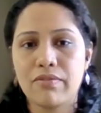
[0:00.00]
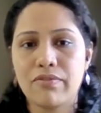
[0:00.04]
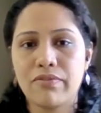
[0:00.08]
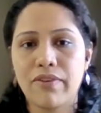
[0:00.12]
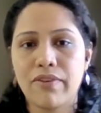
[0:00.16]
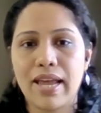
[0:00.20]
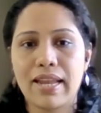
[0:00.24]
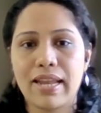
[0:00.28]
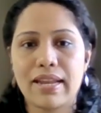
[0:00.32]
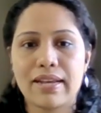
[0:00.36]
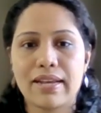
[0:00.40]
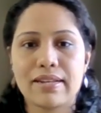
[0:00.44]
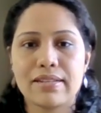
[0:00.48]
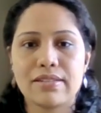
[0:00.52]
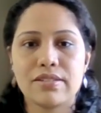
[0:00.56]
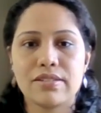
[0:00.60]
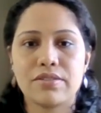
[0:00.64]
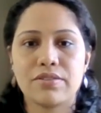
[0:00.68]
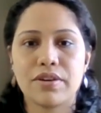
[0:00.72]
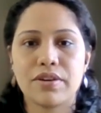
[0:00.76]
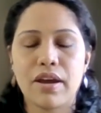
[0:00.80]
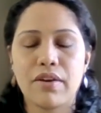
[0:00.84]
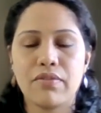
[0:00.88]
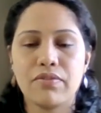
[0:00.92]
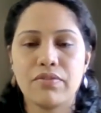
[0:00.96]
filing its
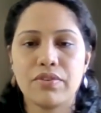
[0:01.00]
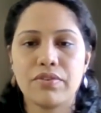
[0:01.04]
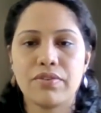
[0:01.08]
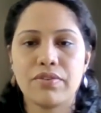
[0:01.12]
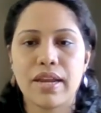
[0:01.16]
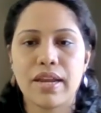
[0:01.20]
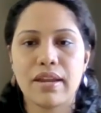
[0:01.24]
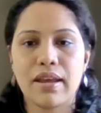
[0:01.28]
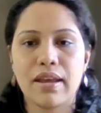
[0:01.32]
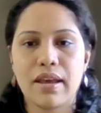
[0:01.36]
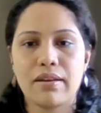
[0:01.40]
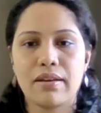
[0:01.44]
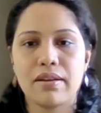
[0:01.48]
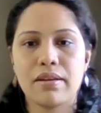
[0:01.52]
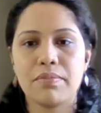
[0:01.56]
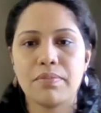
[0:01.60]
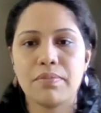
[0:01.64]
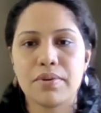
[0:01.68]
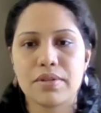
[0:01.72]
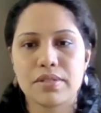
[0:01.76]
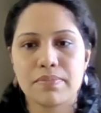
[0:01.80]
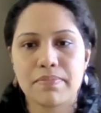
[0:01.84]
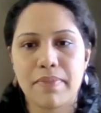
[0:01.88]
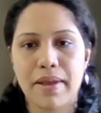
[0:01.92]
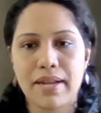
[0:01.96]
draft red herring
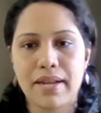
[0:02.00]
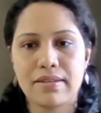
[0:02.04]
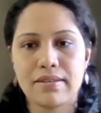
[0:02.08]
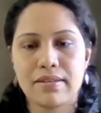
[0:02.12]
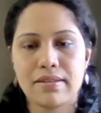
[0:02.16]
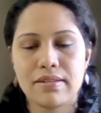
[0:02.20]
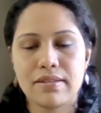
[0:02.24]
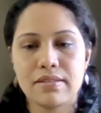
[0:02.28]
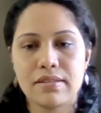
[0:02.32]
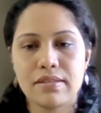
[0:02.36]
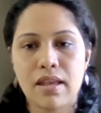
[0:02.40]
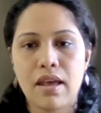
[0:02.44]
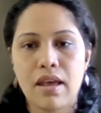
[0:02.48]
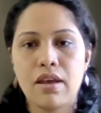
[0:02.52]
prospectus